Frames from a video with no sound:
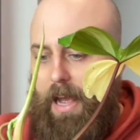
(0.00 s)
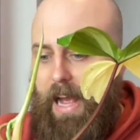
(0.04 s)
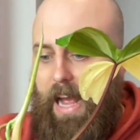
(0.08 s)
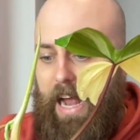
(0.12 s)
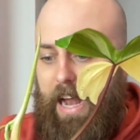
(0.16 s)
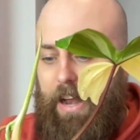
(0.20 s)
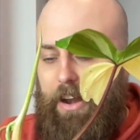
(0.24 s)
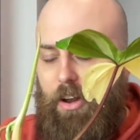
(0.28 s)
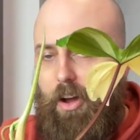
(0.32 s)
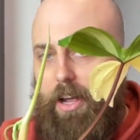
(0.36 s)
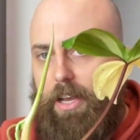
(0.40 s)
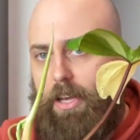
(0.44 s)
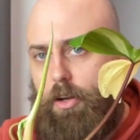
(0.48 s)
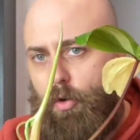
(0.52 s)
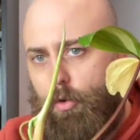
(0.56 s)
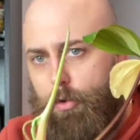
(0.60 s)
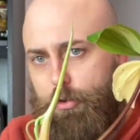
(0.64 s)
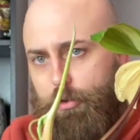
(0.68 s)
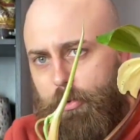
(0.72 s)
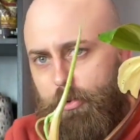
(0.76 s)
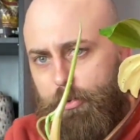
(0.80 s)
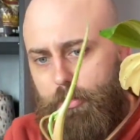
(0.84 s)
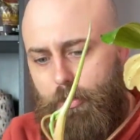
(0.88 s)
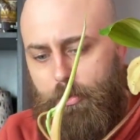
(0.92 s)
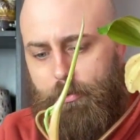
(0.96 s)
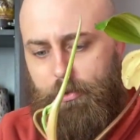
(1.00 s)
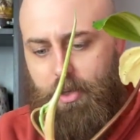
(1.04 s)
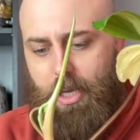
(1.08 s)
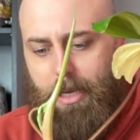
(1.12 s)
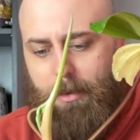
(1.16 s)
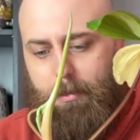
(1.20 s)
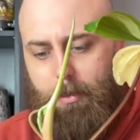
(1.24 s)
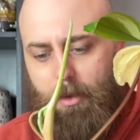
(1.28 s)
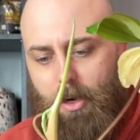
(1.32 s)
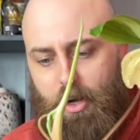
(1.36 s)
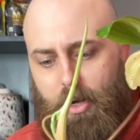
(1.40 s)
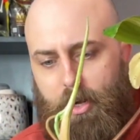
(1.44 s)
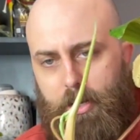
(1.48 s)
And I can also sort of
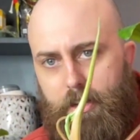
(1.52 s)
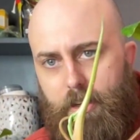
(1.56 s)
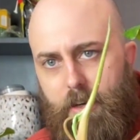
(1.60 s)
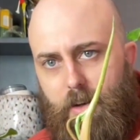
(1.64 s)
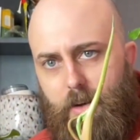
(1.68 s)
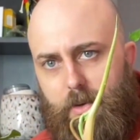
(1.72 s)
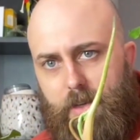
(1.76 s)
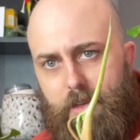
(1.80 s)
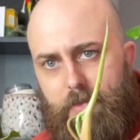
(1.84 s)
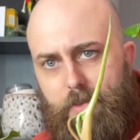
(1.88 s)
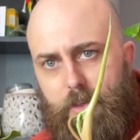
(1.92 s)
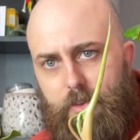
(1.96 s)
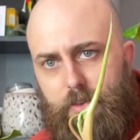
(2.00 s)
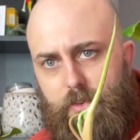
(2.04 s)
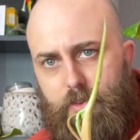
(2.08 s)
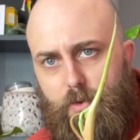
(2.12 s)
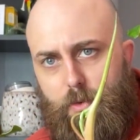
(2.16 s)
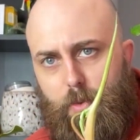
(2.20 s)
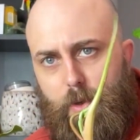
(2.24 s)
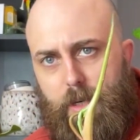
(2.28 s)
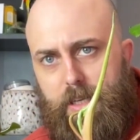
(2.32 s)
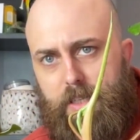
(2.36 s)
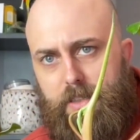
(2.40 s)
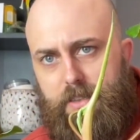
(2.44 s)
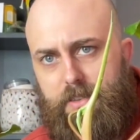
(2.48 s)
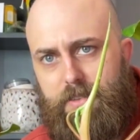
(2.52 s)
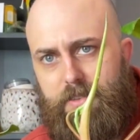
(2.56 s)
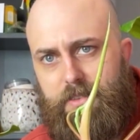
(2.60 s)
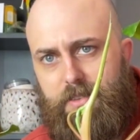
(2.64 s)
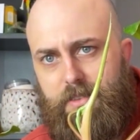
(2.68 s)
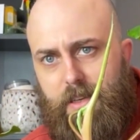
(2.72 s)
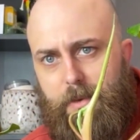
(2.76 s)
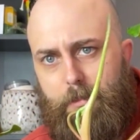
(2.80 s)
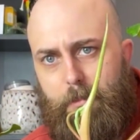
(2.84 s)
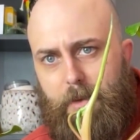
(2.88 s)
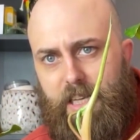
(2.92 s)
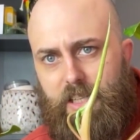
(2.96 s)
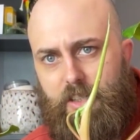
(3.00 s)
keep an eye on it. I'll give it a squeeze
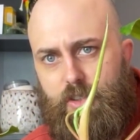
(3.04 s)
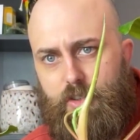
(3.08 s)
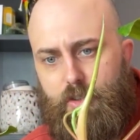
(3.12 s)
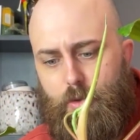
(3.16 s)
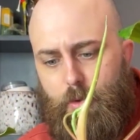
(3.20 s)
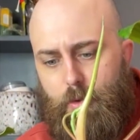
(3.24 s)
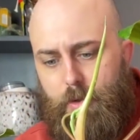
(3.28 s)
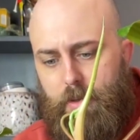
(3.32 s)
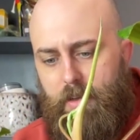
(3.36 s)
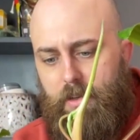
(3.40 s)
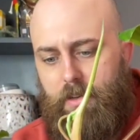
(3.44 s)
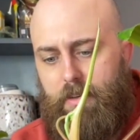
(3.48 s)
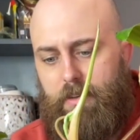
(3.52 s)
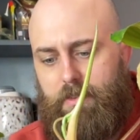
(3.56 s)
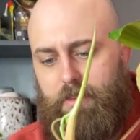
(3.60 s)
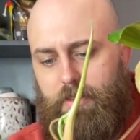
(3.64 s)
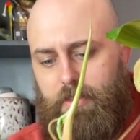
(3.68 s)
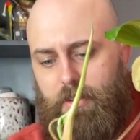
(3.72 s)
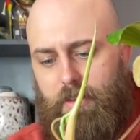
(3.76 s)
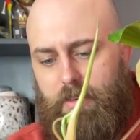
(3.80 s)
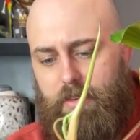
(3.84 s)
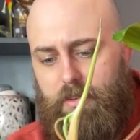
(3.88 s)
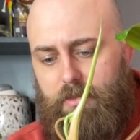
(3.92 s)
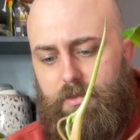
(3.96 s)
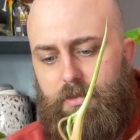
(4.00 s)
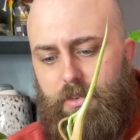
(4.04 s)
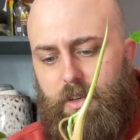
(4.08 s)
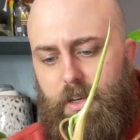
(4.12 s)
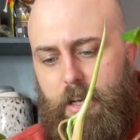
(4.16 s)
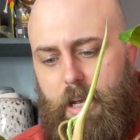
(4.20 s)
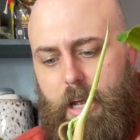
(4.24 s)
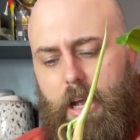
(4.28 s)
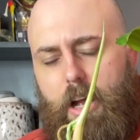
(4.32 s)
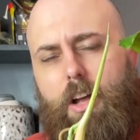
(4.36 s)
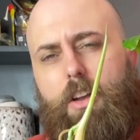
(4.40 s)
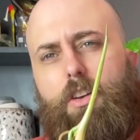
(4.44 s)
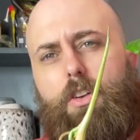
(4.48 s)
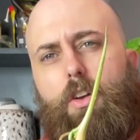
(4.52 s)
and make sure that it's sort of
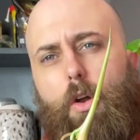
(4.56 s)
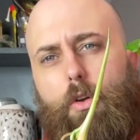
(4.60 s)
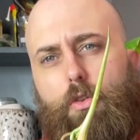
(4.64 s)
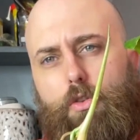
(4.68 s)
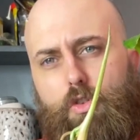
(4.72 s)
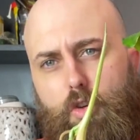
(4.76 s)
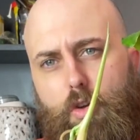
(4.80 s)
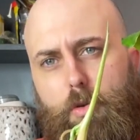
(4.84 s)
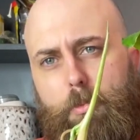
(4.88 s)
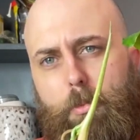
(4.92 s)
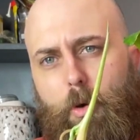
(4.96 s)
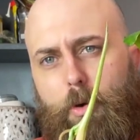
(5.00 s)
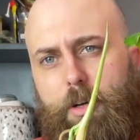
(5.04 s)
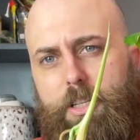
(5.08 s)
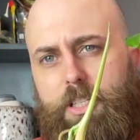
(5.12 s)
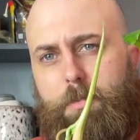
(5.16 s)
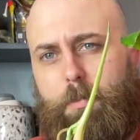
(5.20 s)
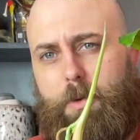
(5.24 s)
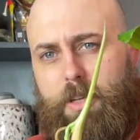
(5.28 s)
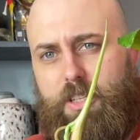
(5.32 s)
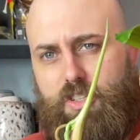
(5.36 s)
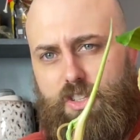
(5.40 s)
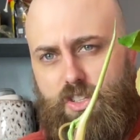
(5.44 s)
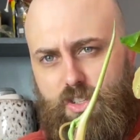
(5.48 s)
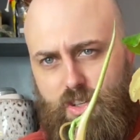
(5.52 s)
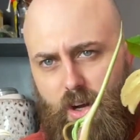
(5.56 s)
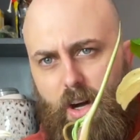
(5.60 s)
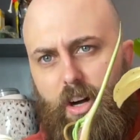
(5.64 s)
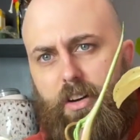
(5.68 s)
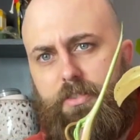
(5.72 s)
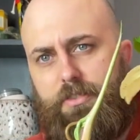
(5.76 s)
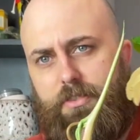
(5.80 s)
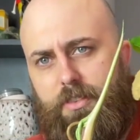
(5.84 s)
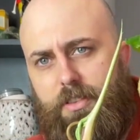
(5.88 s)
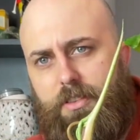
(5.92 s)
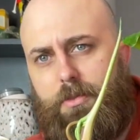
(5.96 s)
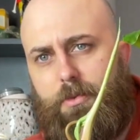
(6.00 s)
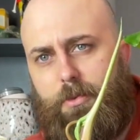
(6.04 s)
not too moist, but
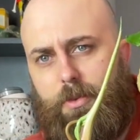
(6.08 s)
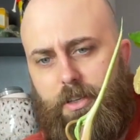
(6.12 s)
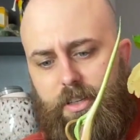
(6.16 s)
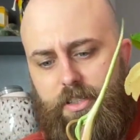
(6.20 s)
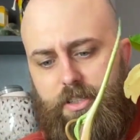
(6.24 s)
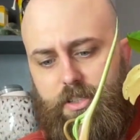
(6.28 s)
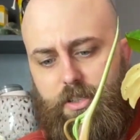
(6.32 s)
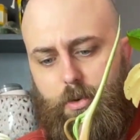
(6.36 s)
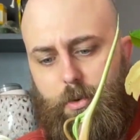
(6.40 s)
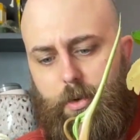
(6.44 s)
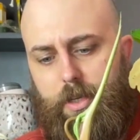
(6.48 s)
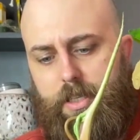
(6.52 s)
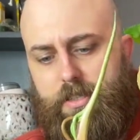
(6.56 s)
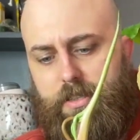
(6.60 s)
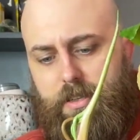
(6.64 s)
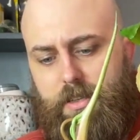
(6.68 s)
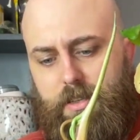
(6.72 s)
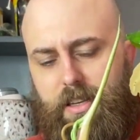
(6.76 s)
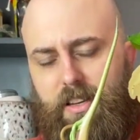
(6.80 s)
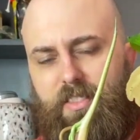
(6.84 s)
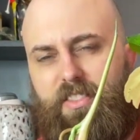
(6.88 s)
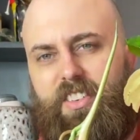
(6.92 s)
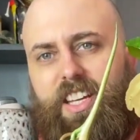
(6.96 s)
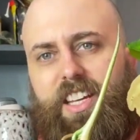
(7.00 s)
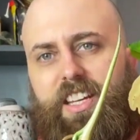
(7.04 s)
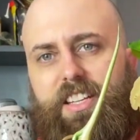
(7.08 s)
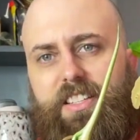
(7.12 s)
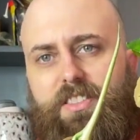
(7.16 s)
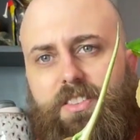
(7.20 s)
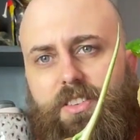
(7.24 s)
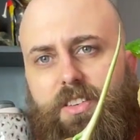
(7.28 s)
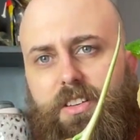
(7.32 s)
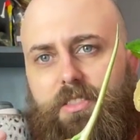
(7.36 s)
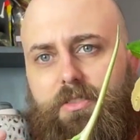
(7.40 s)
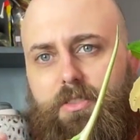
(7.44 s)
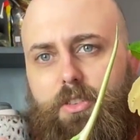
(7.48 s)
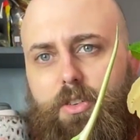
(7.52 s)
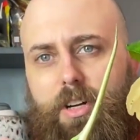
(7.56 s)
soft when I squeeze it. If it gets
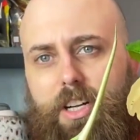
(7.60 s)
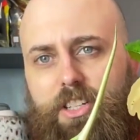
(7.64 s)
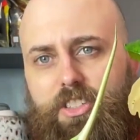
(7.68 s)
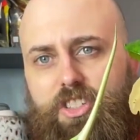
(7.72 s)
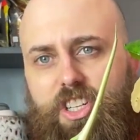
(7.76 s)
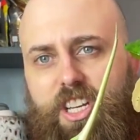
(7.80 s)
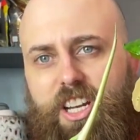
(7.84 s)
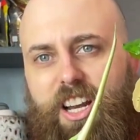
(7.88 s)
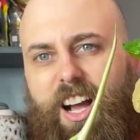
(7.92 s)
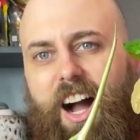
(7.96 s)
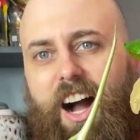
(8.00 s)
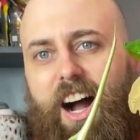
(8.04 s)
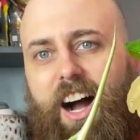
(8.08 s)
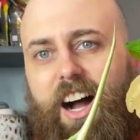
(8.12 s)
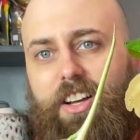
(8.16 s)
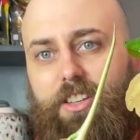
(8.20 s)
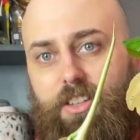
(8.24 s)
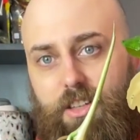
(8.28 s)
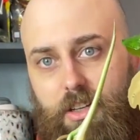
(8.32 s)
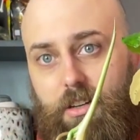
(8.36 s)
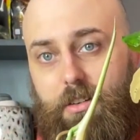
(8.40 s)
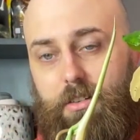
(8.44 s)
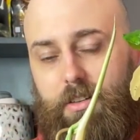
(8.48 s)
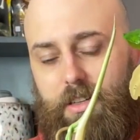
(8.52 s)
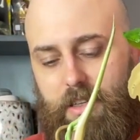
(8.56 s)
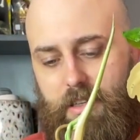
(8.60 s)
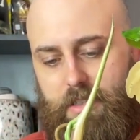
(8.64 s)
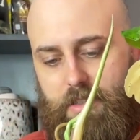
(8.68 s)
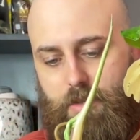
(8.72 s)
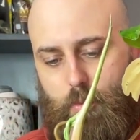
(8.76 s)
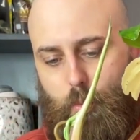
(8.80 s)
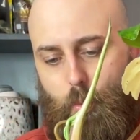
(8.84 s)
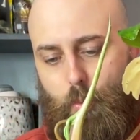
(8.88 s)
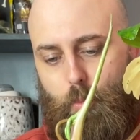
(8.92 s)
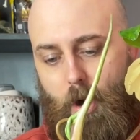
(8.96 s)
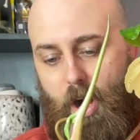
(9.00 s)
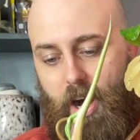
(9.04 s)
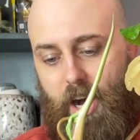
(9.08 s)
sort of crunchy and hard, you know it needs
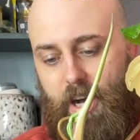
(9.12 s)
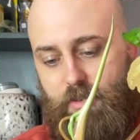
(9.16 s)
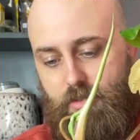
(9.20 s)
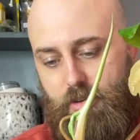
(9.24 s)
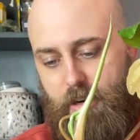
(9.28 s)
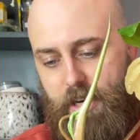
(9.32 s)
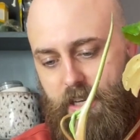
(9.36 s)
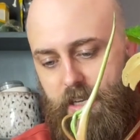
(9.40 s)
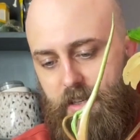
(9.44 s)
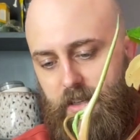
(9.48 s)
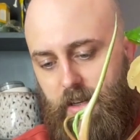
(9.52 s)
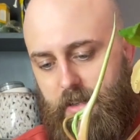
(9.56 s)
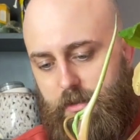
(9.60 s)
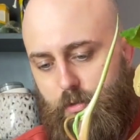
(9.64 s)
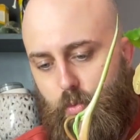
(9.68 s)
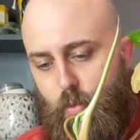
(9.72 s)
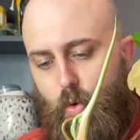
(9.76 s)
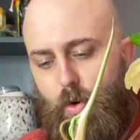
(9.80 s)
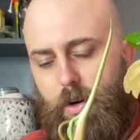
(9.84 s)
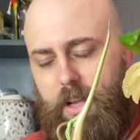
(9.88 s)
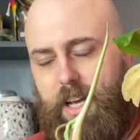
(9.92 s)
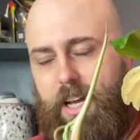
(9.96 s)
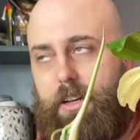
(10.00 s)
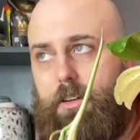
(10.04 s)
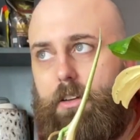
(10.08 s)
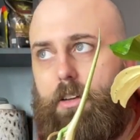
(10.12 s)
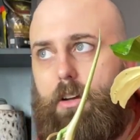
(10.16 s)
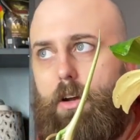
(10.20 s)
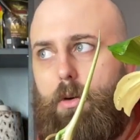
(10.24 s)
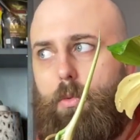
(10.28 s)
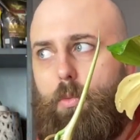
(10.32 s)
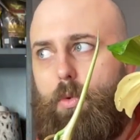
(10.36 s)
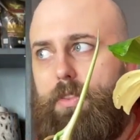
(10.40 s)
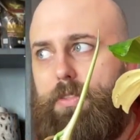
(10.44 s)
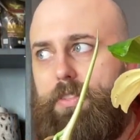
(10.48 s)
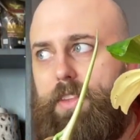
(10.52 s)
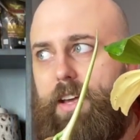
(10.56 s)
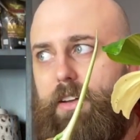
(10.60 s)
hydrating, it needs water, and you
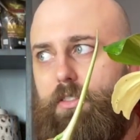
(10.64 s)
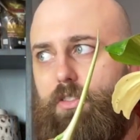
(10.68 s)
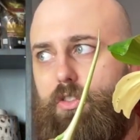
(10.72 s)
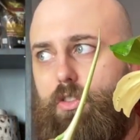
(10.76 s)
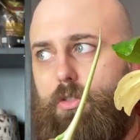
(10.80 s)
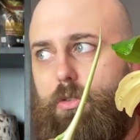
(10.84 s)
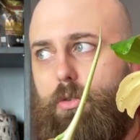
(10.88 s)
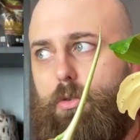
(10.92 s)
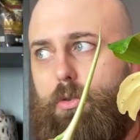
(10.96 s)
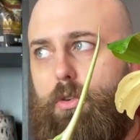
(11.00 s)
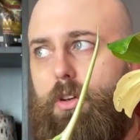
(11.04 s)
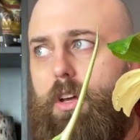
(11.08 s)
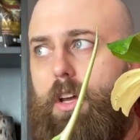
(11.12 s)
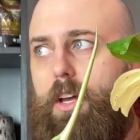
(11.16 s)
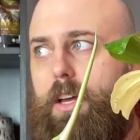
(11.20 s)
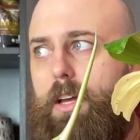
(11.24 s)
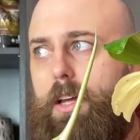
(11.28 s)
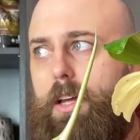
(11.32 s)
don't want that to